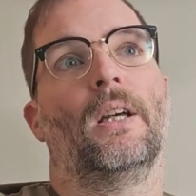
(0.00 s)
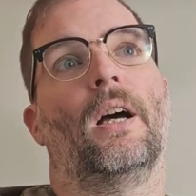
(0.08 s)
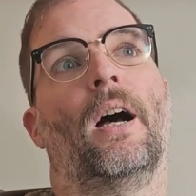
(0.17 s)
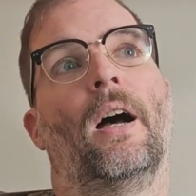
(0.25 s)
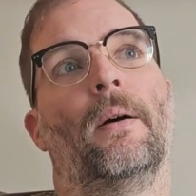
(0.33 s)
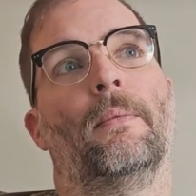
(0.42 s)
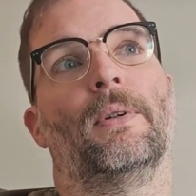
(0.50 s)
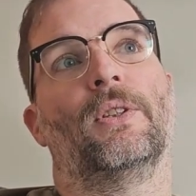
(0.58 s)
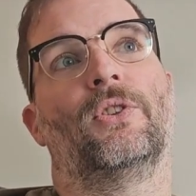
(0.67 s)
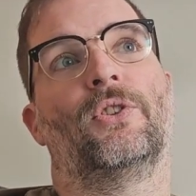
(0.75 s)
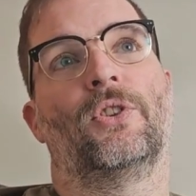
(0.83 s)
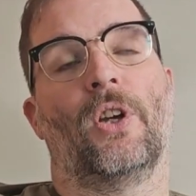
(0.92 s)
Um,
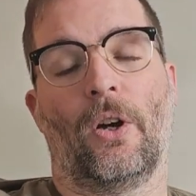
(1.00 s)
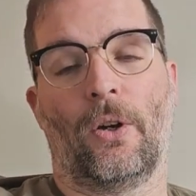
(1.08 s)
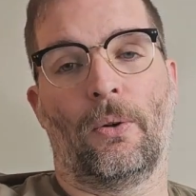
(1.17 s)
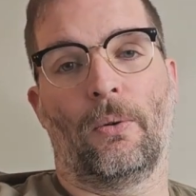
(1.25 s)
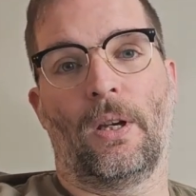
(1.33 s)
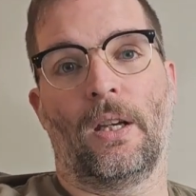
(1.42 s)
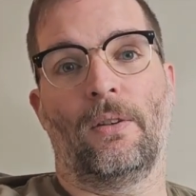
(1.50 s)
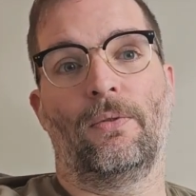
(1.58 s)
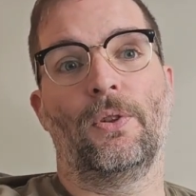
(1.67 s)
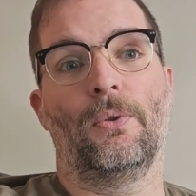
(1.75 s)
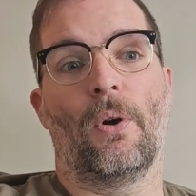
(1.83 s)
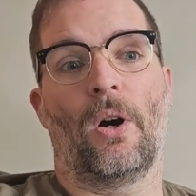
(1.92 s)
so, if
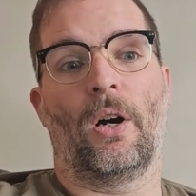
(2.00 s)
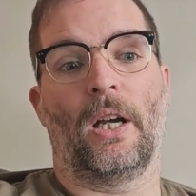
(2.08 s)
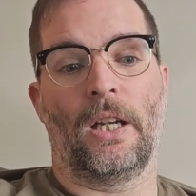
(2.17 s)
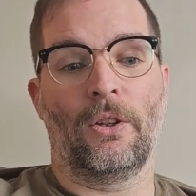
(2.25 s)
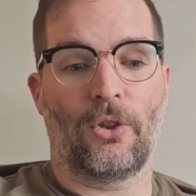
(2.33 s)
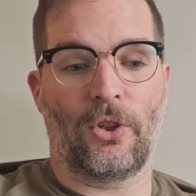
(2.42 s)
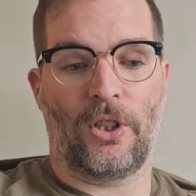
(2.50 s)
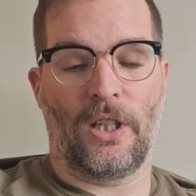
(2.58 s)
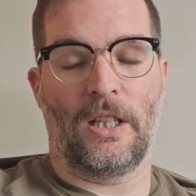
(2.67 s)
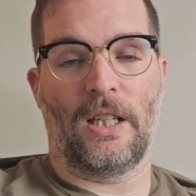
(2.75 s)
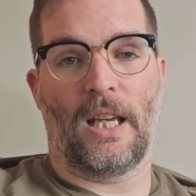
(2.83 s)
you are interested